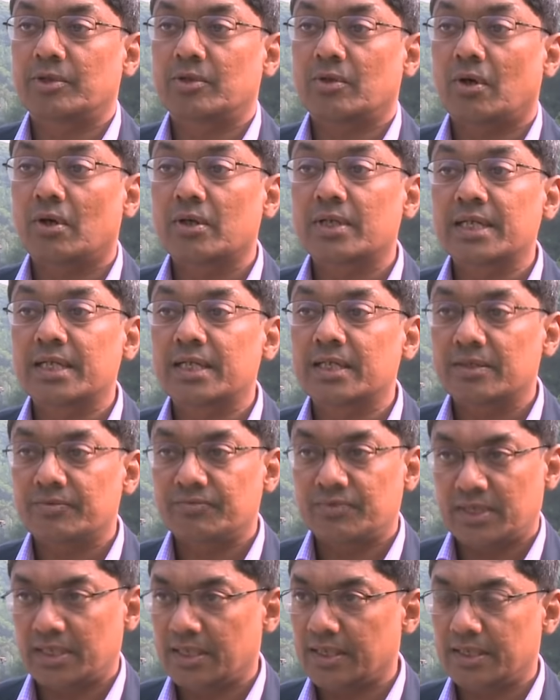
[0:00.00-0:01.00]
about
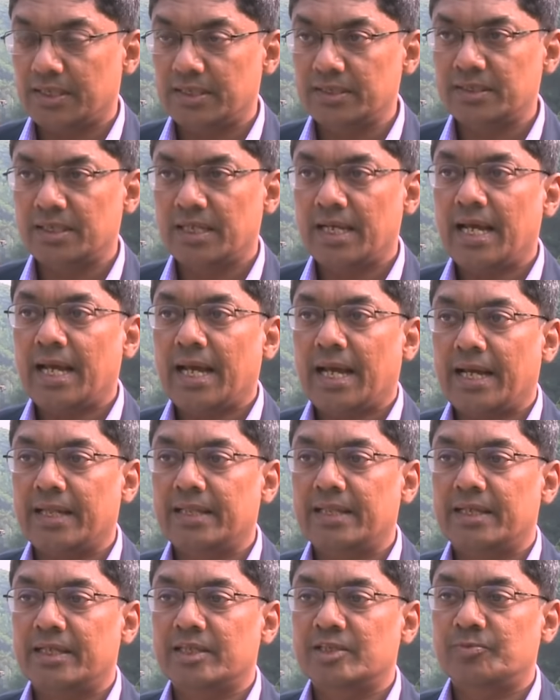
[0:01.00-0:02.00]
alternative theories
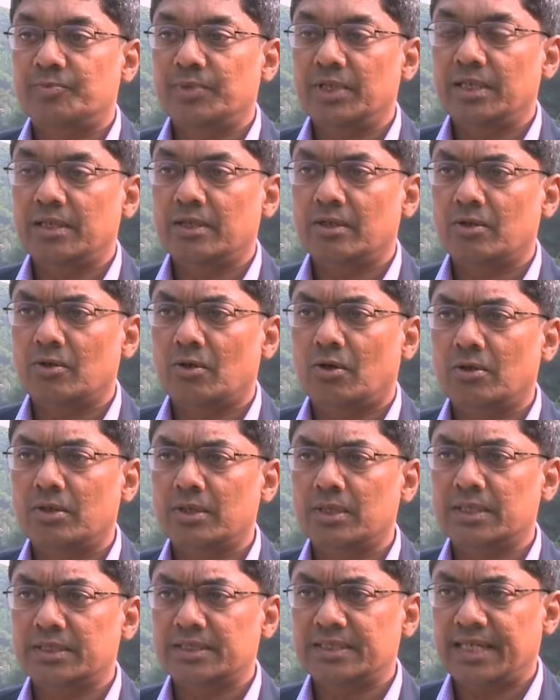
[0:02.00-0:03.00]
and there has been a long
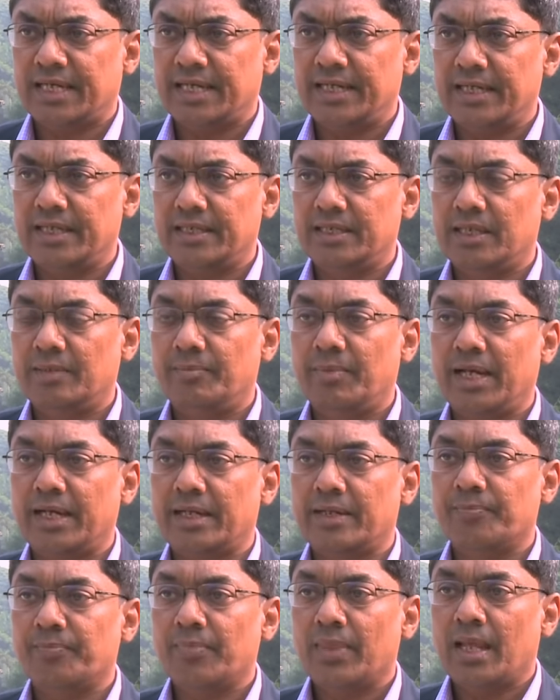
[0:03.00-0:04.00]
standing
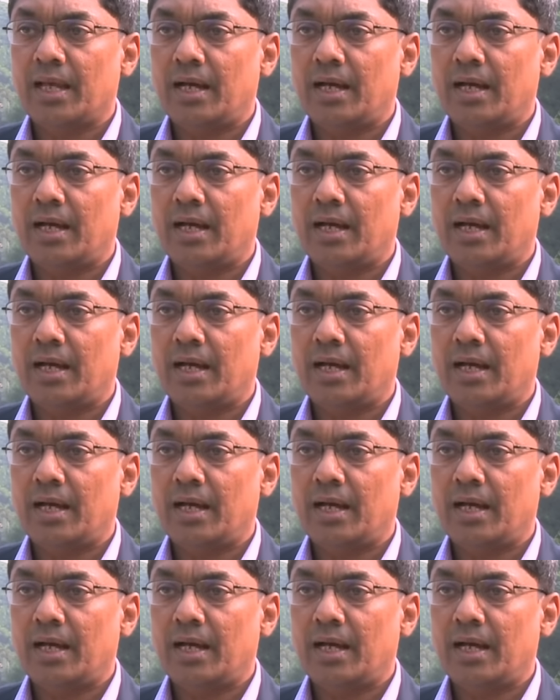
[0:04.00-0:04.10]
debate